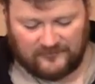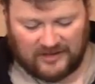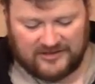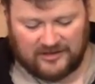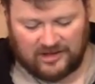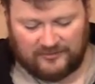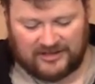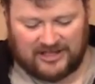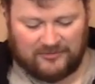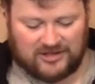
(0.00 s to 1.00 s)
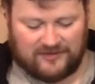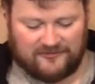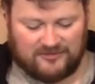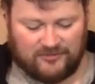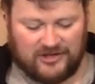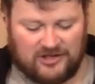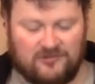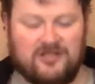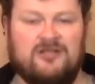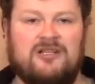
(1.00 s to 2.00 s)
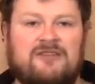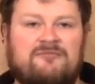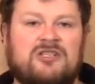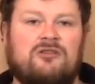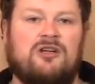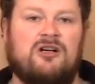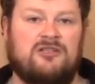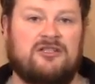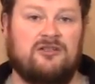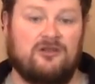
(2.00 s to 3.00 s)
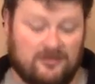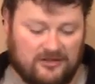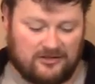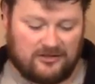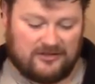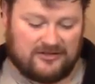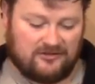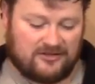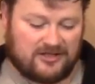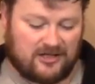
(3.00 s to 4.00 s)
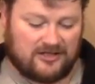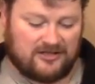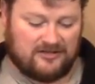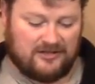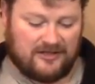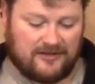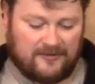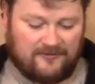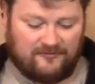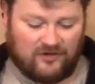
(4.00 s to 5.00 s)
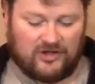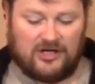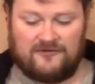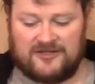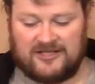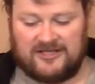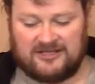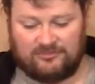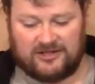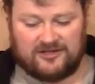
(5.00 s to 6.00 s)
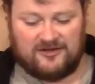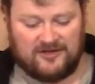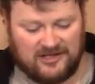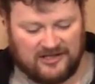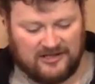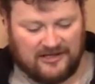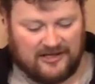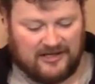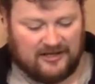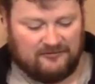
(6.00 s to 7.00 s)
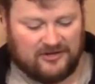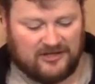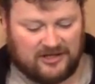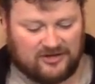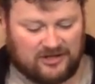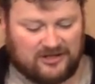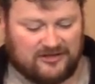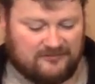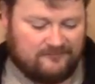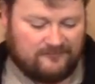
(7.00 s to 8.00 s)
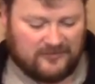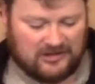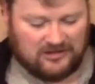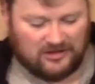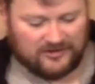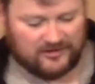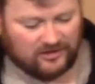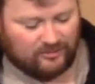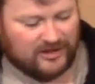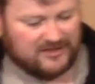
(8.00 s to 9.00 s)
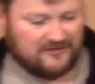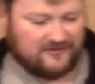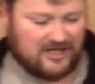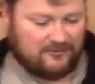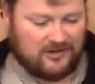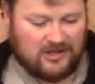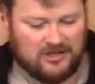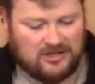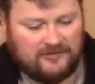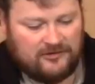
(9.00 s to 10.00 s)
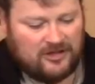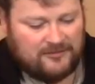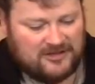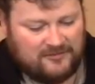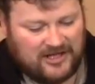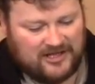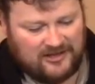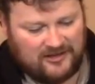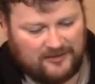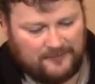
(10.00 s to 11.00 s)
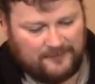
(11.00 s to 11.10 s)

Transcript: It's not going to make that much difference, but you don't want to leave them so long that the gunk is going to start falling off inside the suppressor when you take a shot and causing other bad stuff to happen. So drop this back in here.